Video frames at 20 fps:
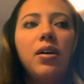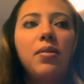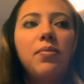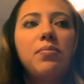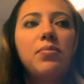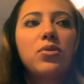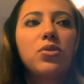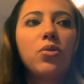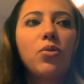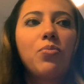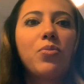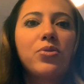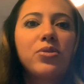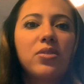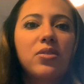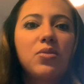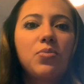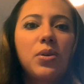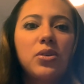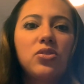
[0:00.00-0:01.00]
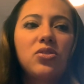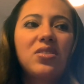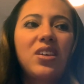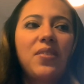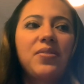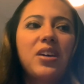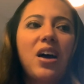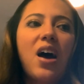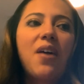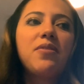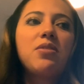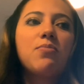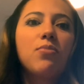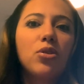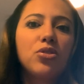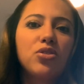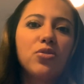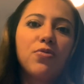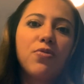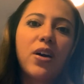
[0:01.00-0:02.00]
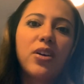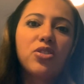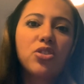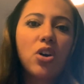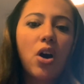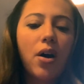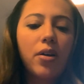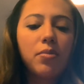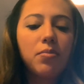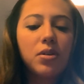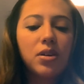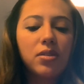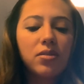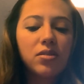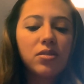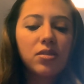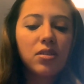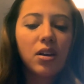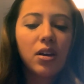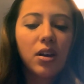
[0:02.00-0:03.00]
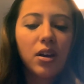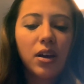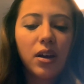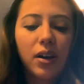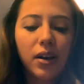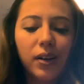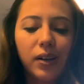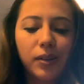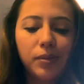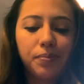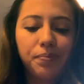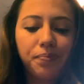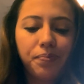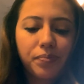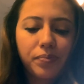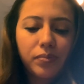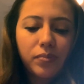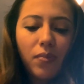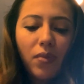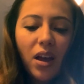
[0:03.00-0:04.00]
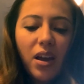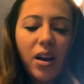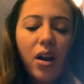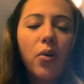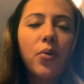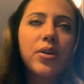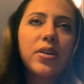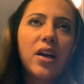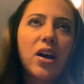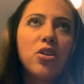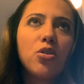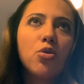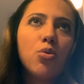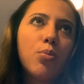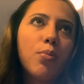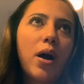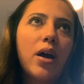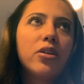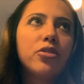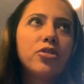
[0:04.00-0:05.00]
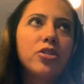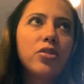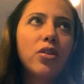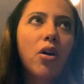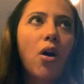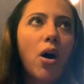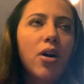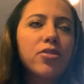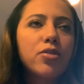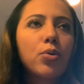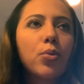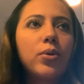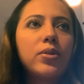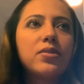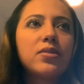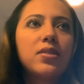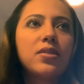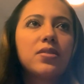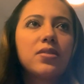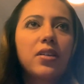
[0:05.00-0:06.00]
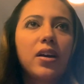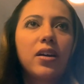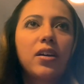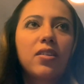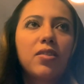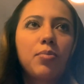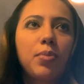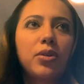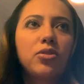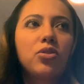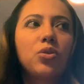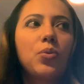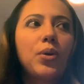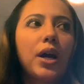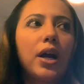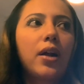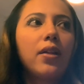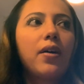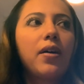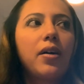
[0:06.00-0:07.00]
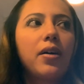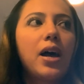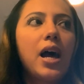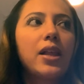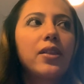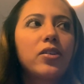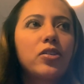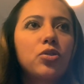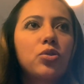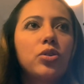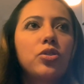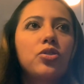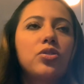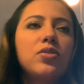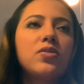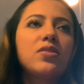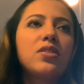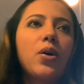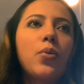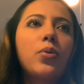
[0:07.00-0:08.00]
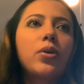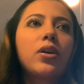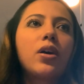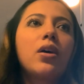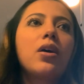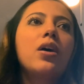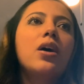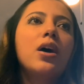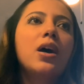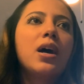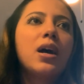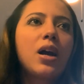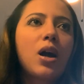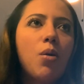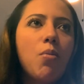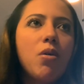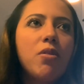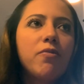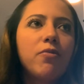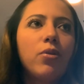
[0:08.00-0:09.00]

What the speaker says: So most of these patients have to have emergent fasciotomies. And not only that, you're managing the consequences, especially we got a lot of electricians that would come in for